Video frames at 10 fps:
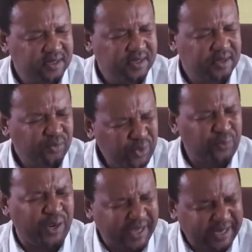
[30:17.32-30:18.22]
we
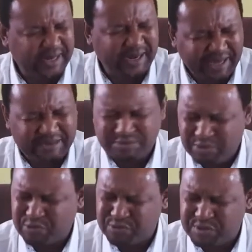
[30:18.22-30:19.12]
were like
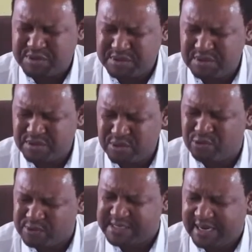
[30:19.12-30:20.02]
those
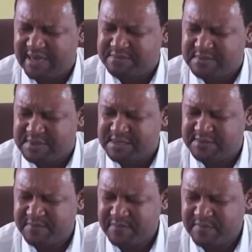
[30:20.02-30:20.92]
who dreamed.
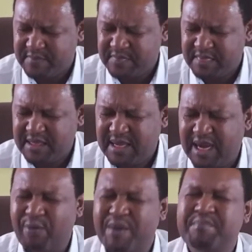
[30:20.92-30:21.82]

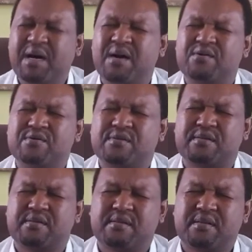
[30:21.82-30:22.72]
Our
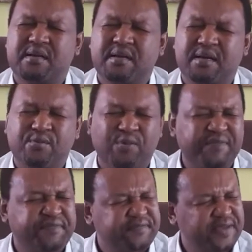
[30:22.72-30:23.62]
mouths were
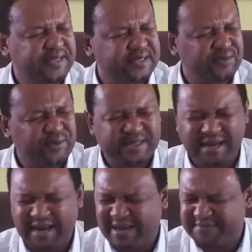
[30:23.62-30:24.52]
filled with
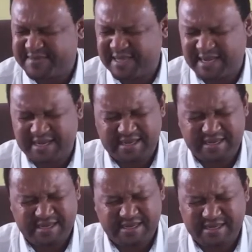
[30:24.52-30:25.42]
laughter.
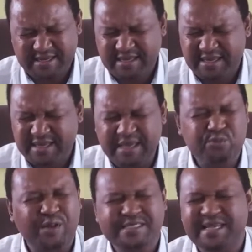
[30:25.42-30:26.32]
It
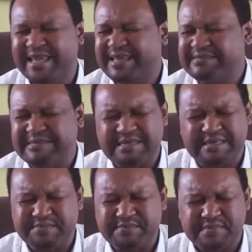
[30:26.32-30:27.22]
was like a
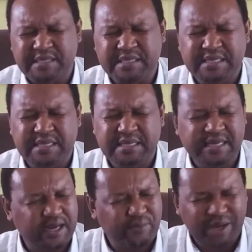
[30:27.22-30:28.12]
dream
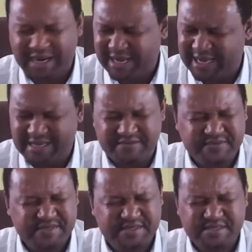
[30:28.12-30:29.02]
in our
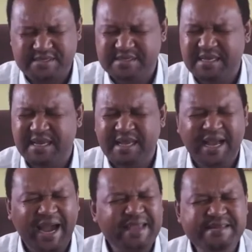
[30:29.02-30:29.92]
lives.
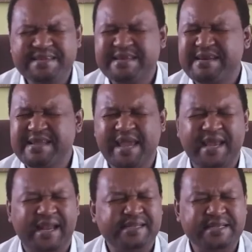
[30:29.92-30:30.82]
I decree
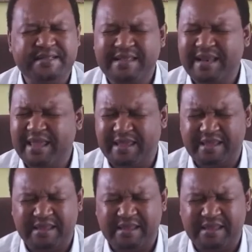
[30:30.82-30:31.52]
and I declare